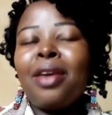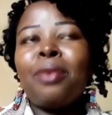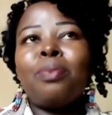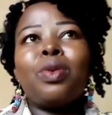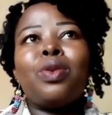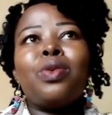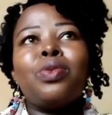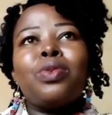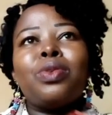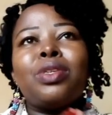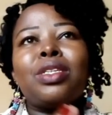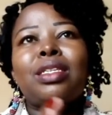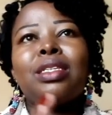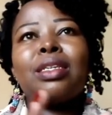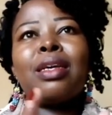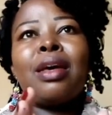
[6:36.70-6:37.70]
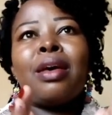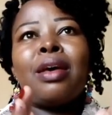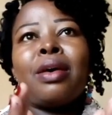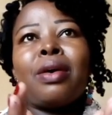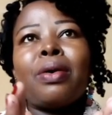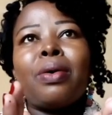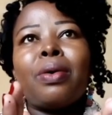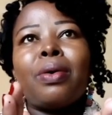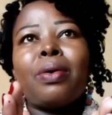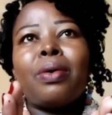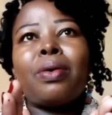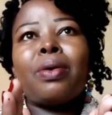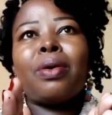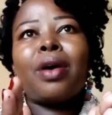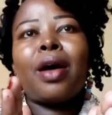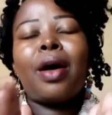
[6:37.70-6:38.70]
because
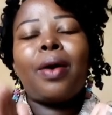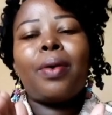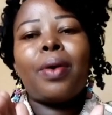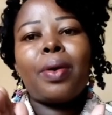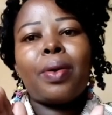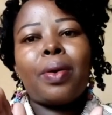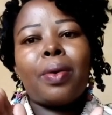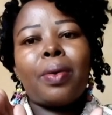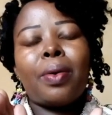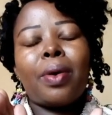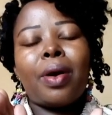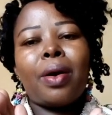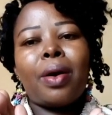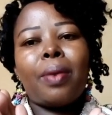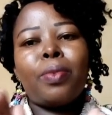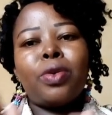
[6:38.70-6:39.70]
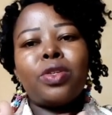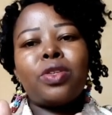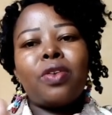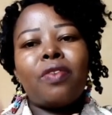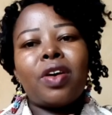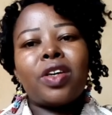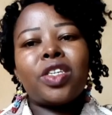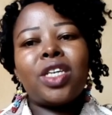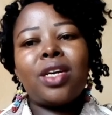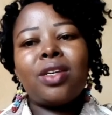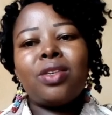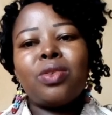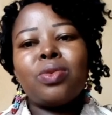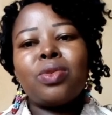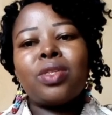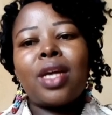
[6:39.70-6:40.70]
our most of our
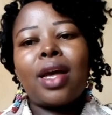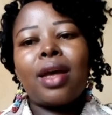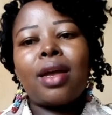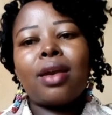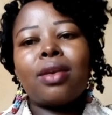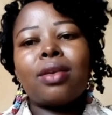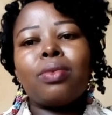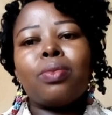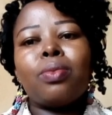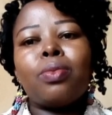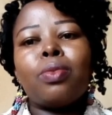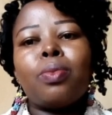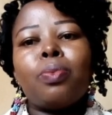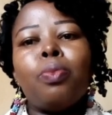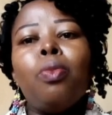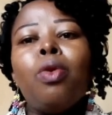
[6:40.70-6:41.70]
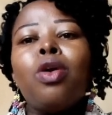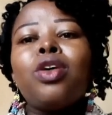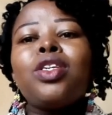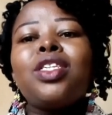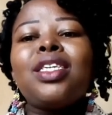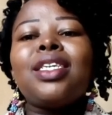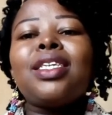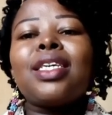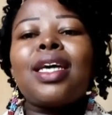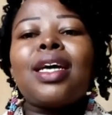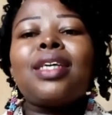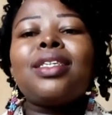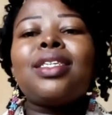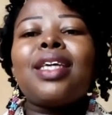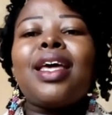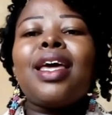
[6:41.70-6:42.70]
schedules are more
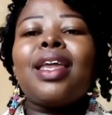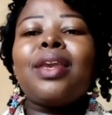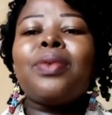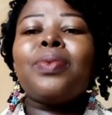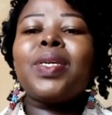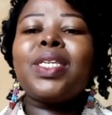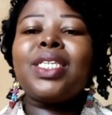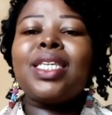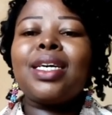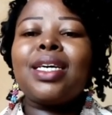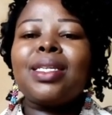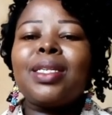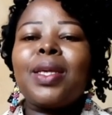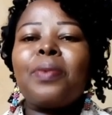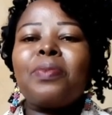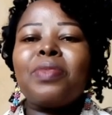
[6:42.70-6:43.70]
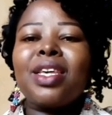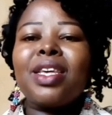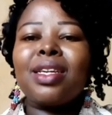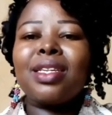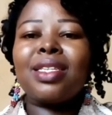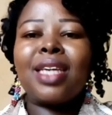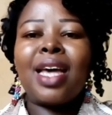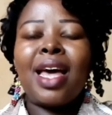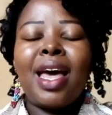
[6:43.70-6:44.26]
serious, and we take some things,